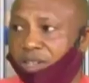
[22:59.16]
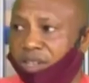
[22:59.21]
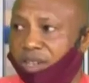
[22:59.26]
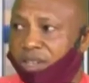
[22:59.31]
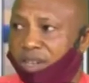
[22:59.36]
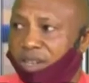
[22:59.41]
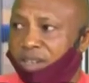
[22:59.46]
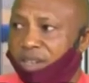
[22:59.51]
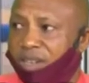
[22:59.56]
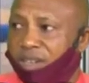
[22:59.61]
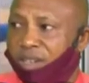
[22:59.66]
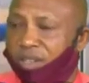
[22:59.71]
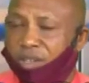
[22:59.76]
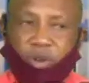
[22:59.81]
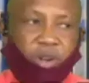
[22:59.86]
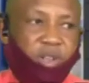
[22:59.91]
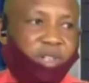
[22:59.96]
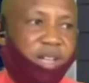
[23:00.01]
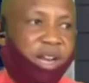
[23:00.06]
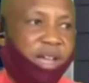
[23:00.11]
Mm.
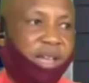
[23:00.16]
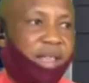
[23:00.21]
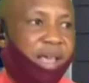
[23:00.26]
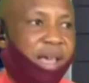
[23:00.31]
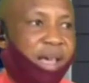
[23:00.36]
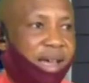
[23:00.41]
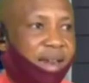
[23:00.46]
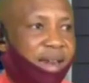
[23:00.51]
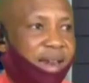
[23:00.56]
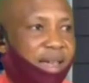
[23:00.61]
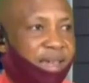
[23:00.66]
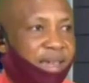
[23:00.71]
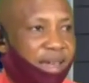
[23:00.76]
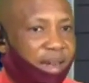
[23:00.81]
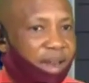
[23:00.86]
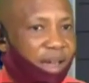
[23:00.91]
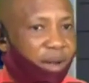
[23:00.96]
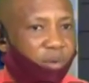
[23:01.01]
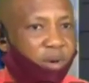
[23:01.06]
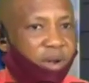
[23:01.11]
Just like the INEC.
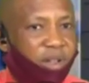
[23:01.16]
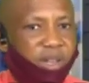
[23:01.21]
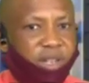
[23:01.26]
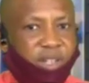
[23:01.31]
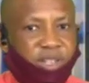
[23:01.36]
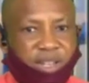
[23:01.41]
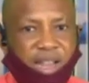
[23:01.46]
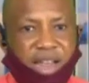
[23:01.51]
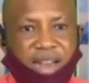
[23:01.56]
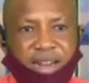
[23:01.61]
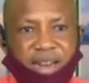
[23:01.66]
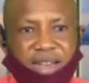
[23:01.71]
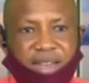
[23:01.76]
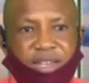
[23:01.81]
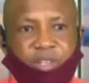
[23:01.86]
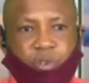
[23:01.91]
now, INEC is